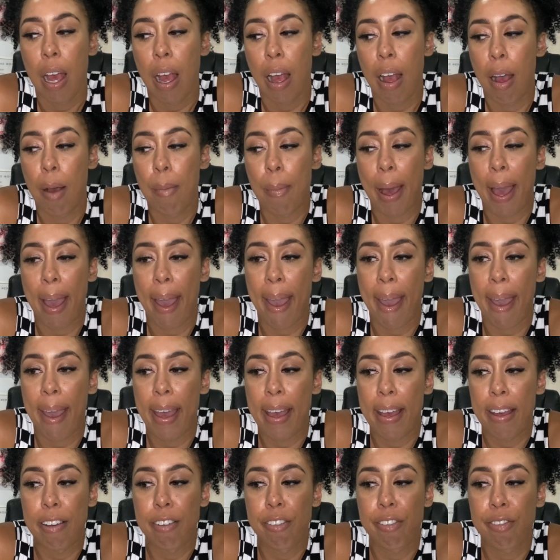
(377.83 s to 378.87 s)
Um, I
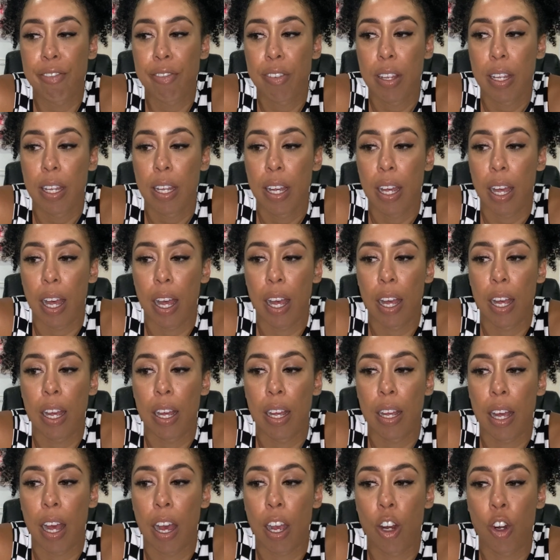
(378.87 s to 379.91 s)
have
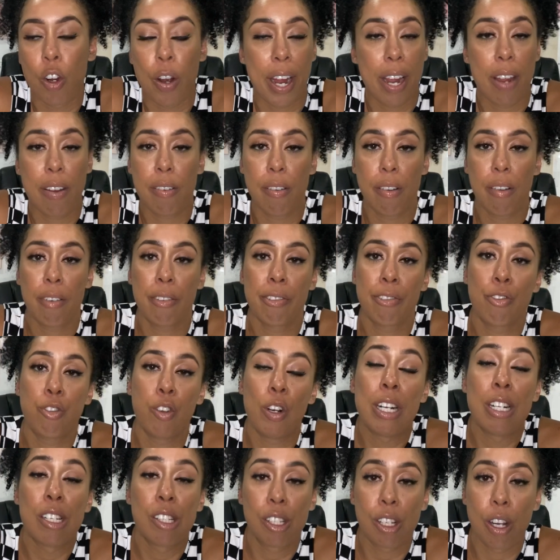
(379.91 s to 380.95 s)
a great
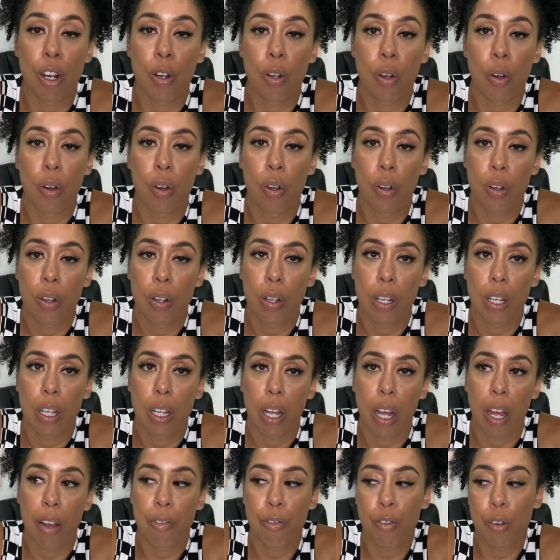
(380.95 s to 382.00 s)
friend circle,
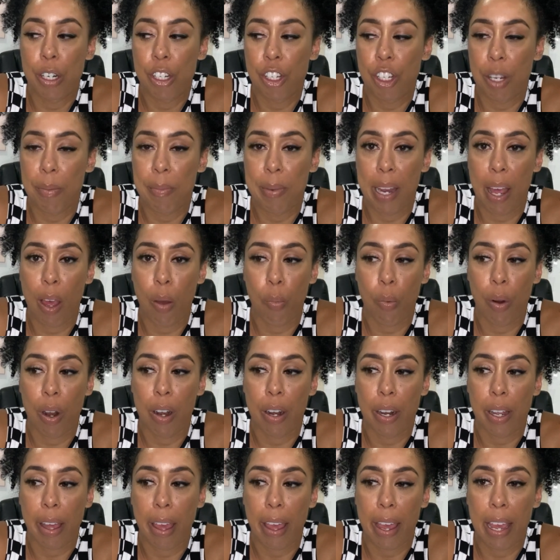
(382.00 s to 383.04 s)
a friendship network.